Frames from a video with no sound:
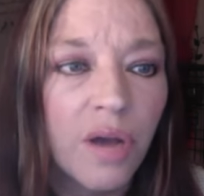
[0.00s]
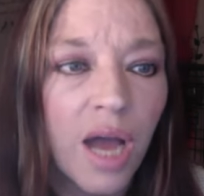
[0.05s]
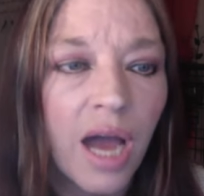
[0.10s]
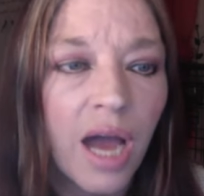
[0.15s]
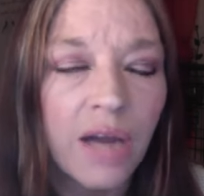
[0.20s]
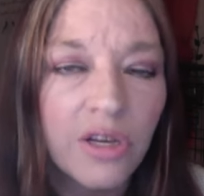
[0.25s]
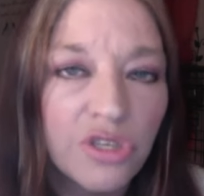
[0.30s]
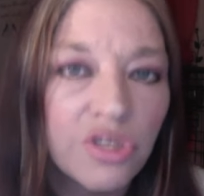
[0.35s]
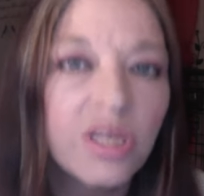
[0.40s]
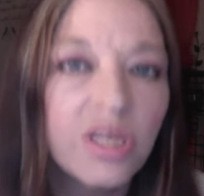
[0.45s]

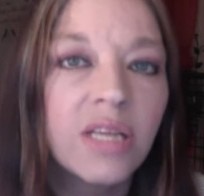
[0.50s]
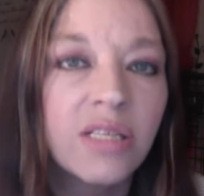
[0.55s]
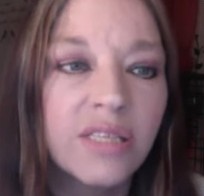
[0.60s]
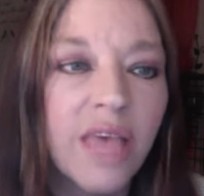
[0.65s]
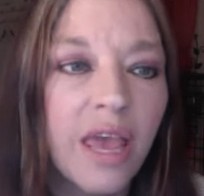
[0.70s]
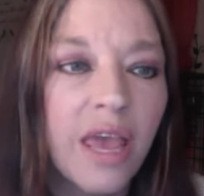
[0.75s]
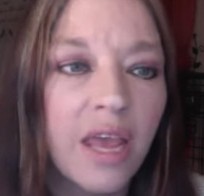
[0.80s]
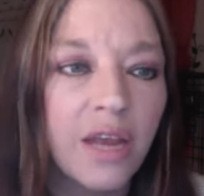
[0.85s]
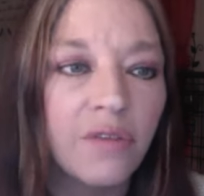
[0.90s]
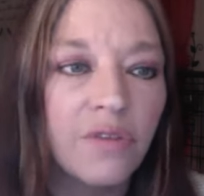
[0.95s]
How did you get
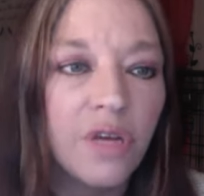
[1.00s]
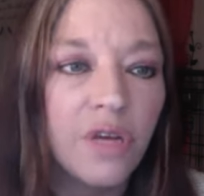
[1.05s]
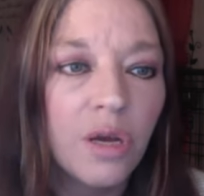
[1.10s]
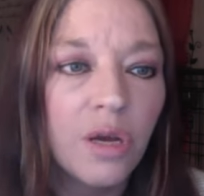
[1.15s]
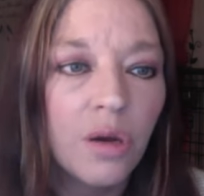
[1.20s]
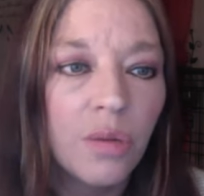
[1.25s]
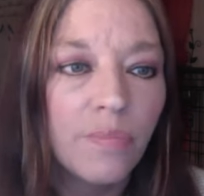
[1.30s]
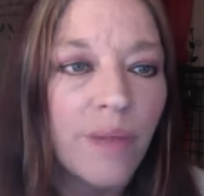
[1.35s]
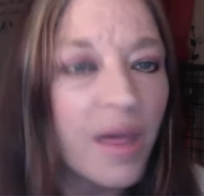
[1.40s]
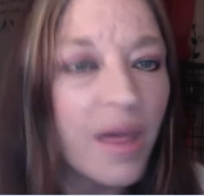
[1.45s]
saved?
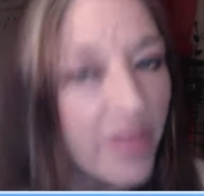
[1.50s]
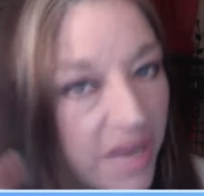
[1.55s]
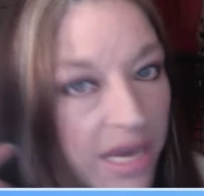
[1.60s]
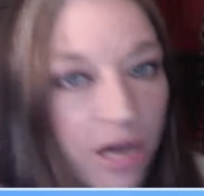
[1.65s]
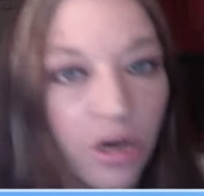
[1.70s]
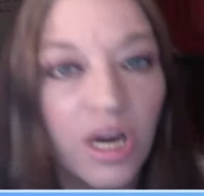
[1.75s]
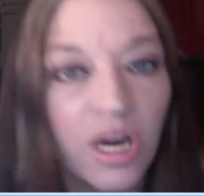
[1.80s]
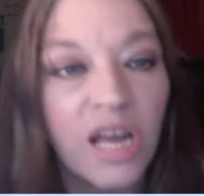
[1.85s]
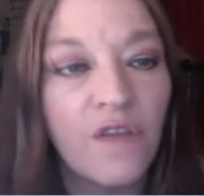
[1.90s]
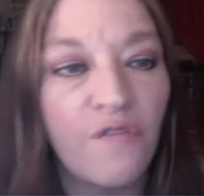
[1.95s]
By the
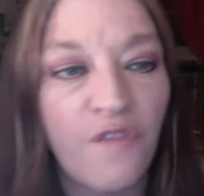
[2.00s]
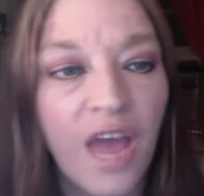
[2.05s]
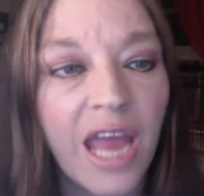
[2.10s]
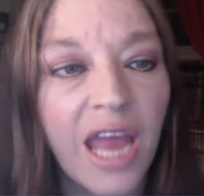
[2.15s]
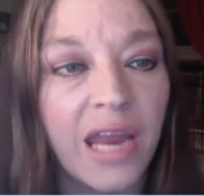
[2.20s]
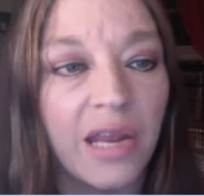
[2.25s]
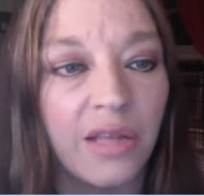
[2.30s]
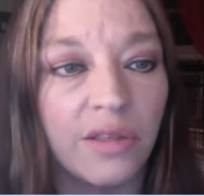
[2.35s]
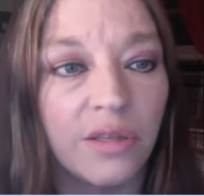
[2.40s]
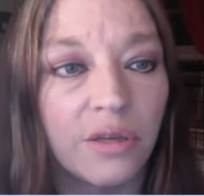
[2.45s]
hearing of
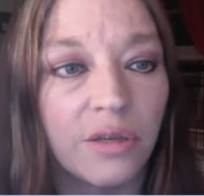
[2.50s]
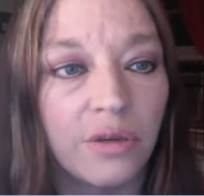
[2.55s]
faith.